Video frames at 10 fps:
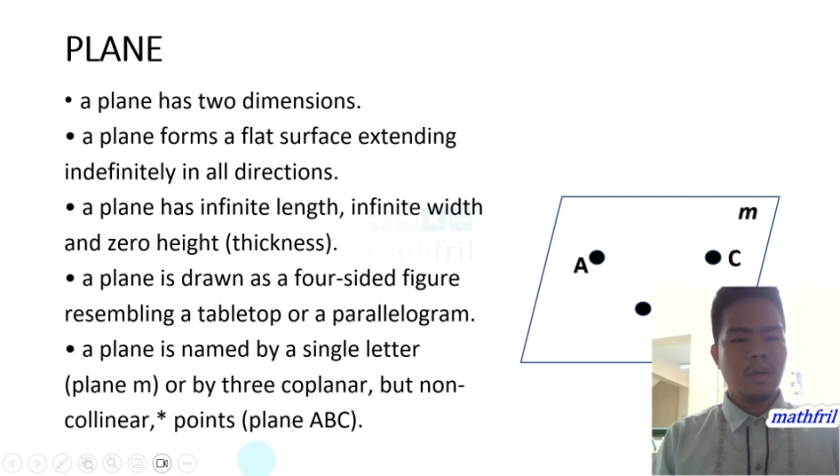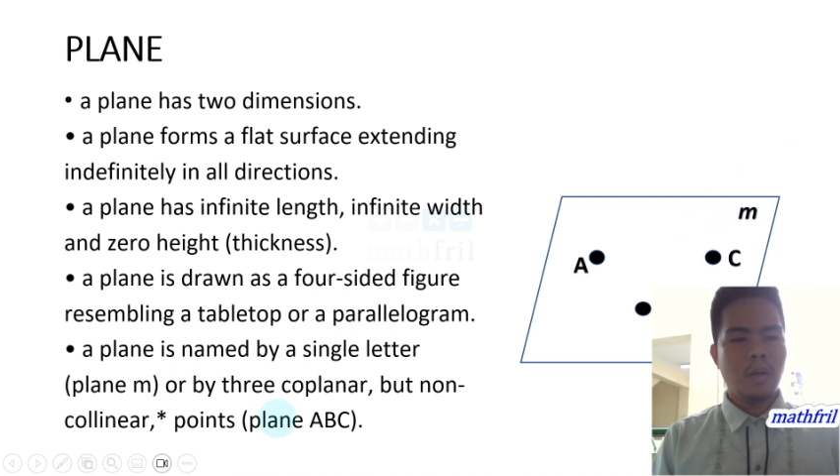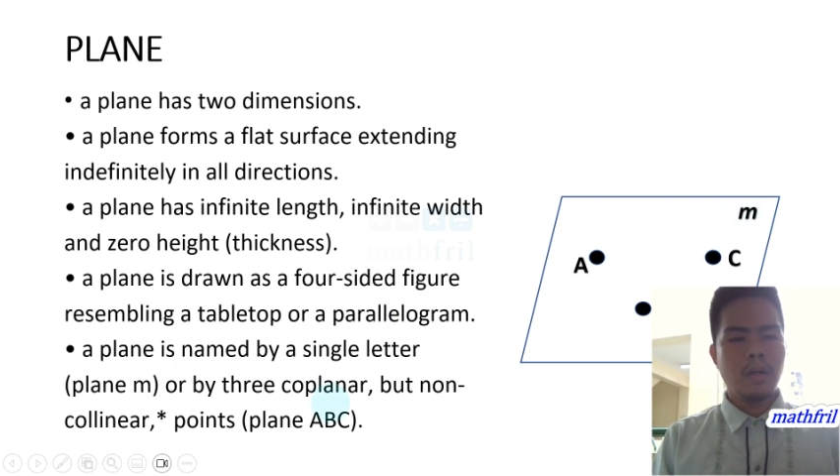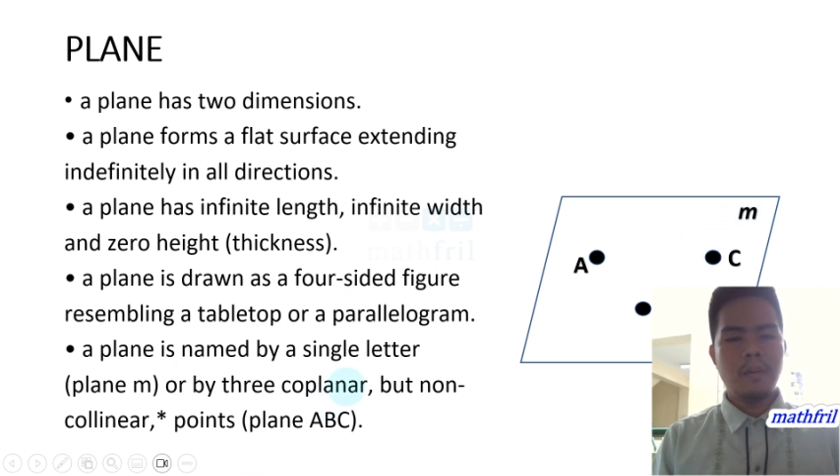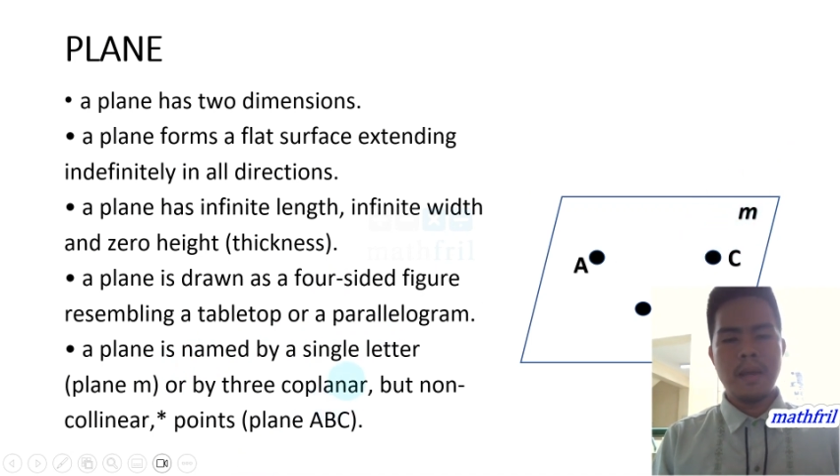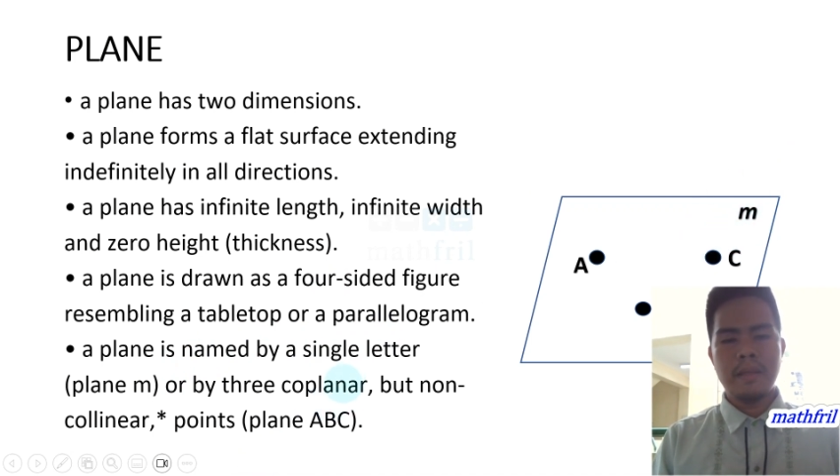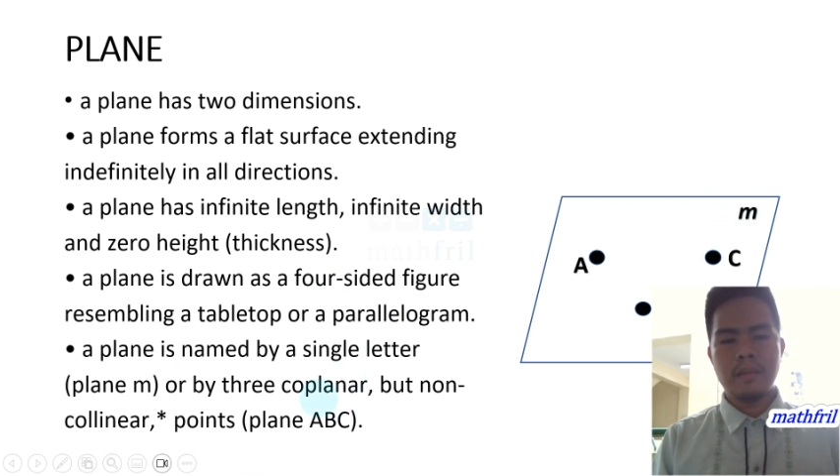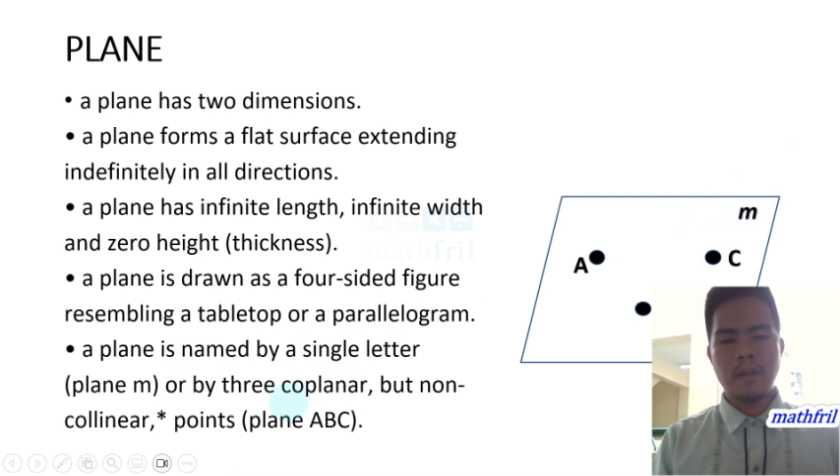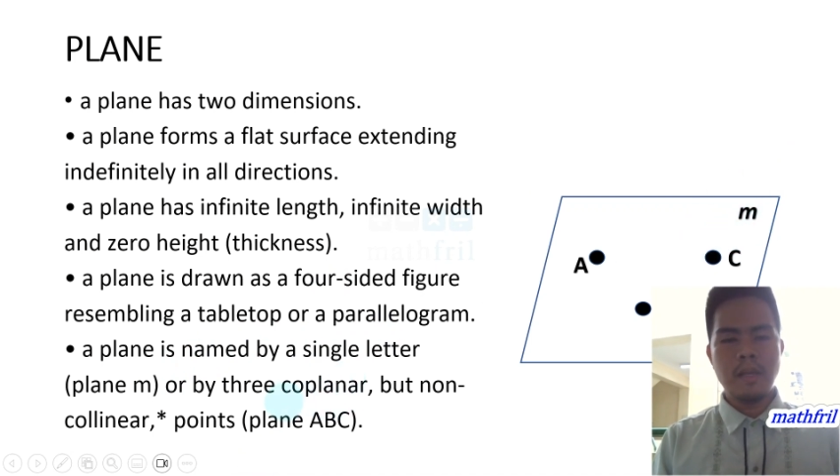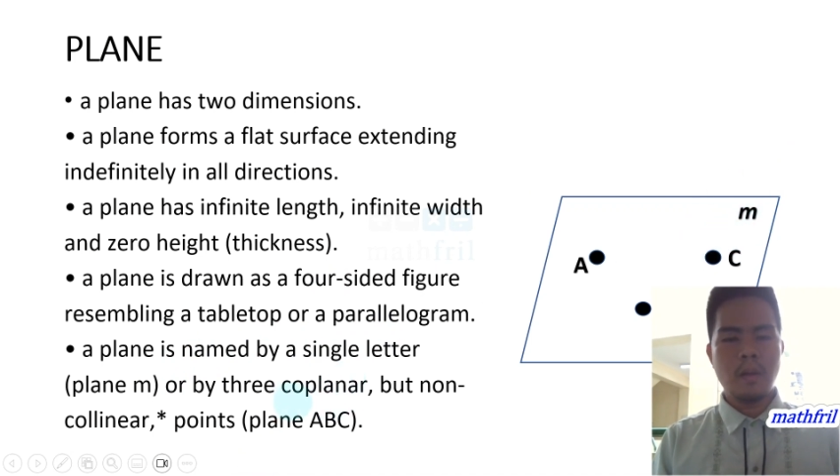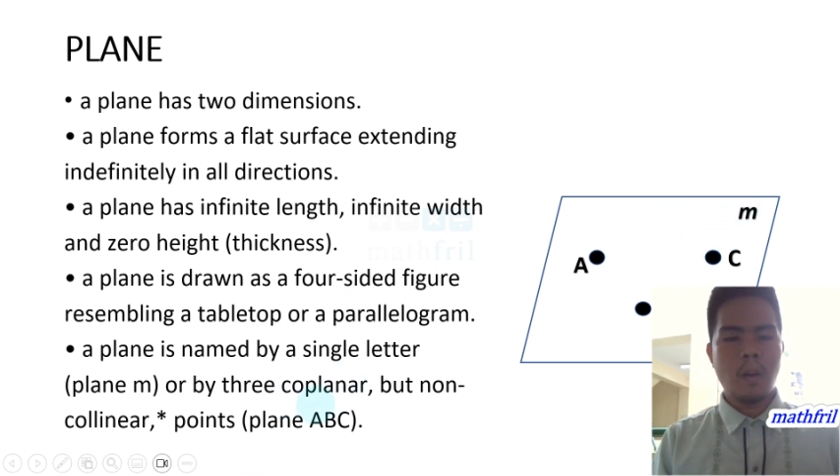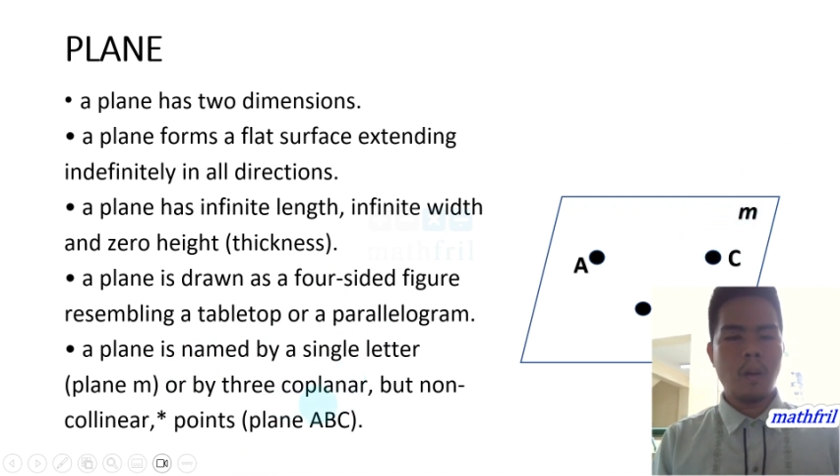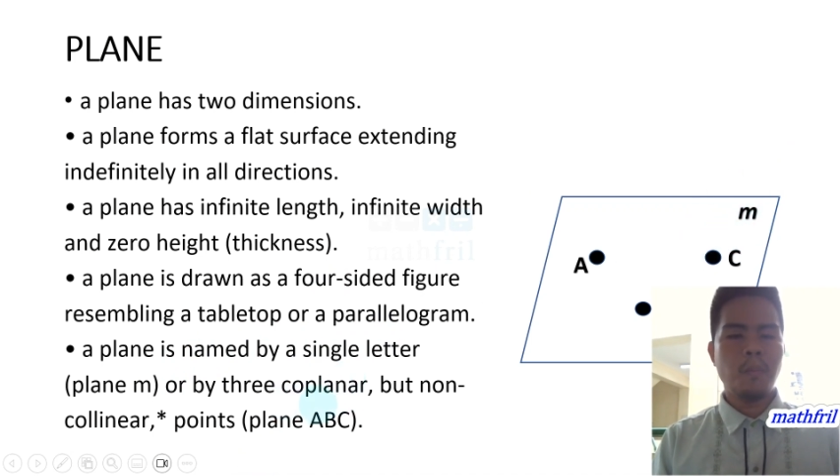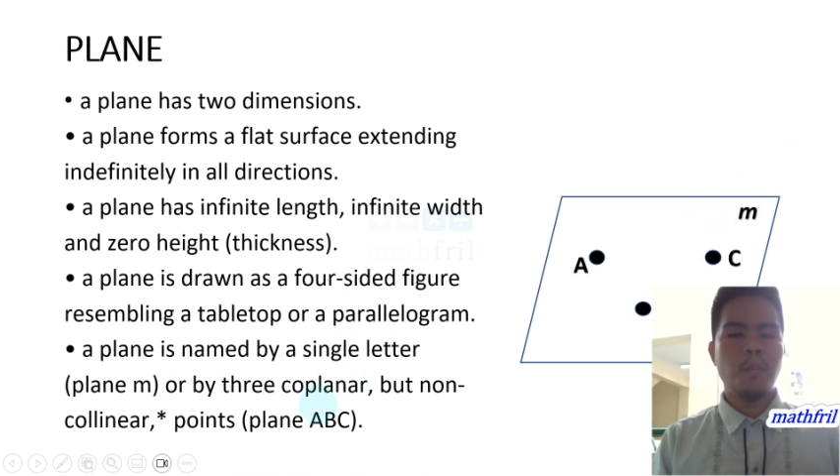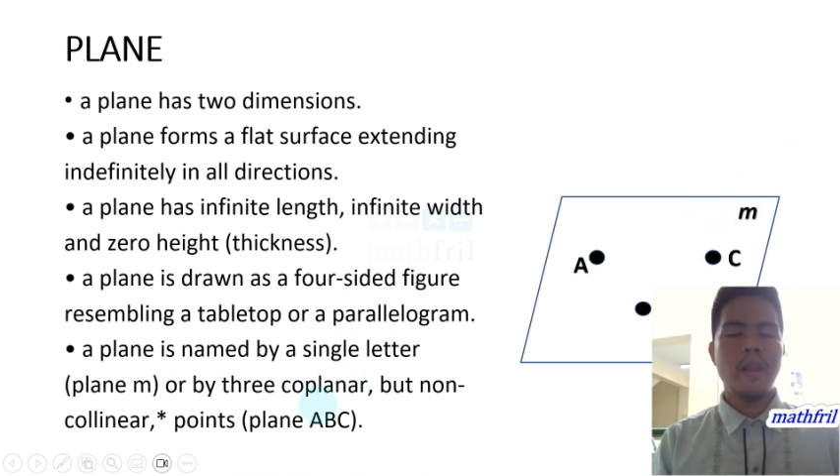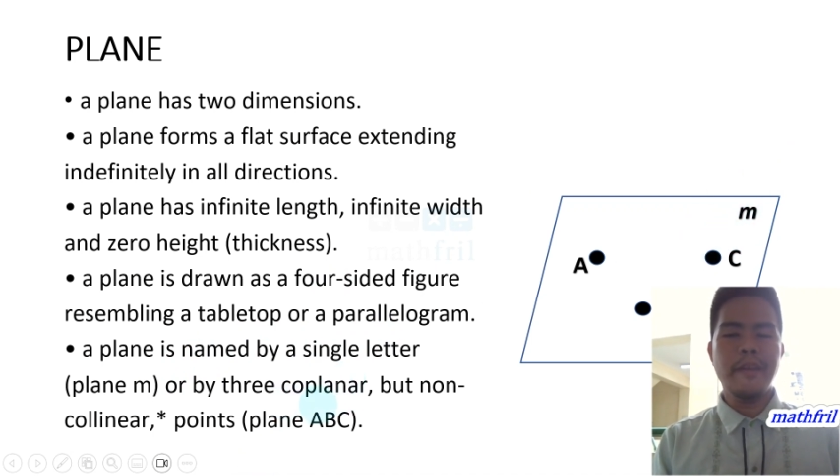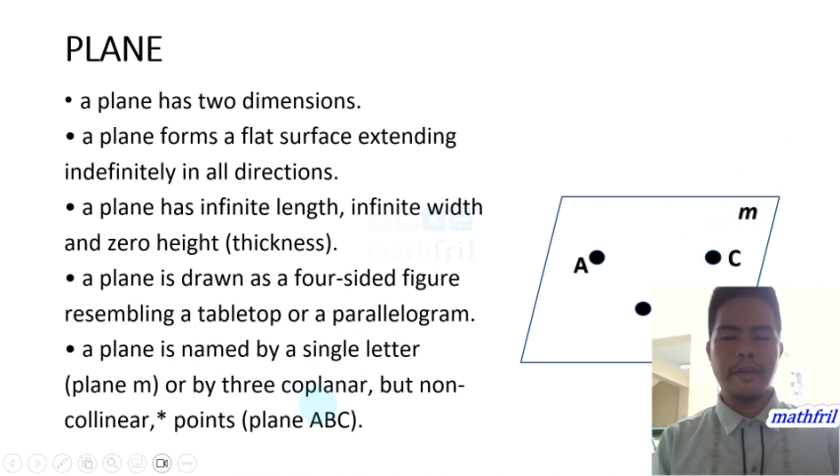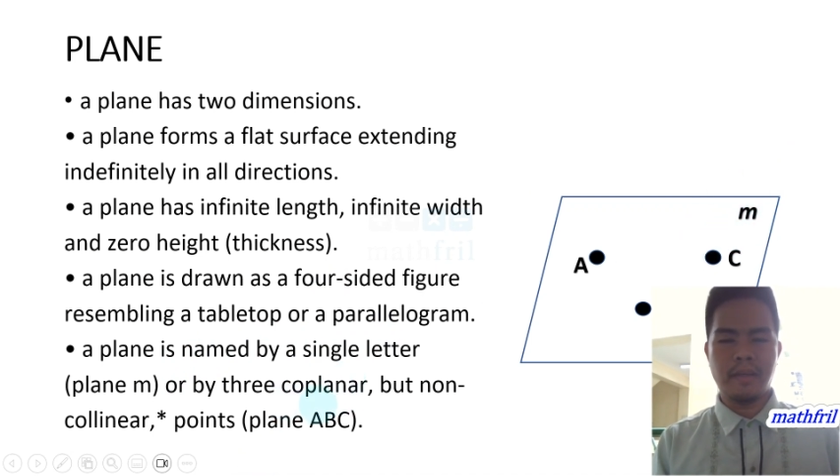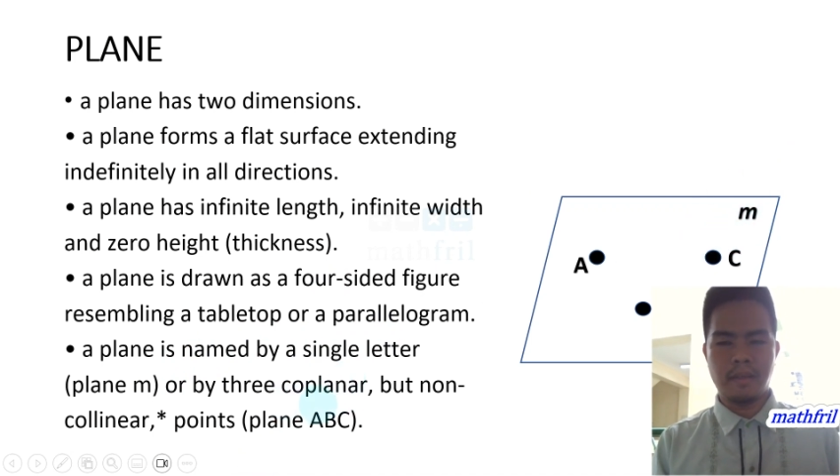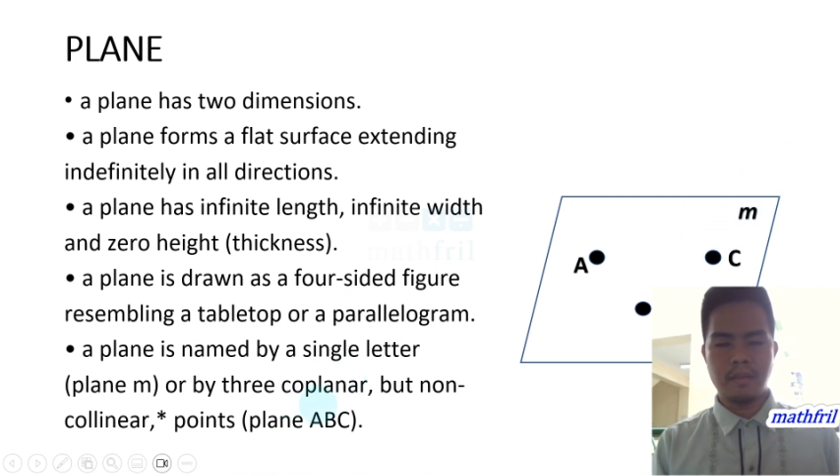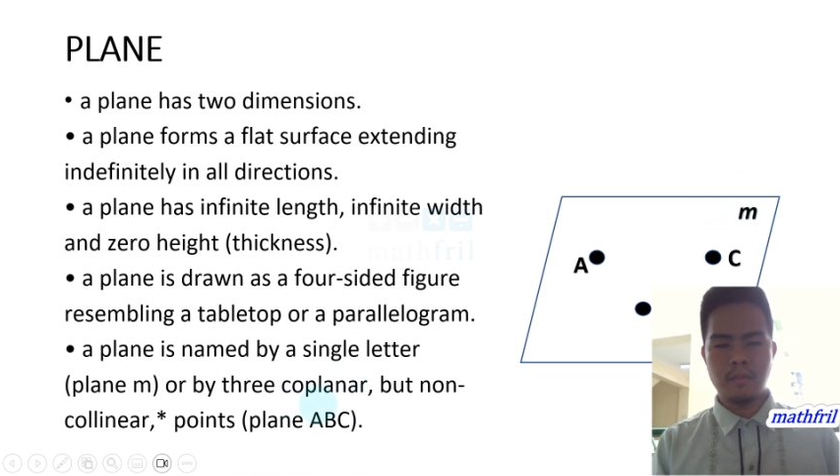or by three coplanar.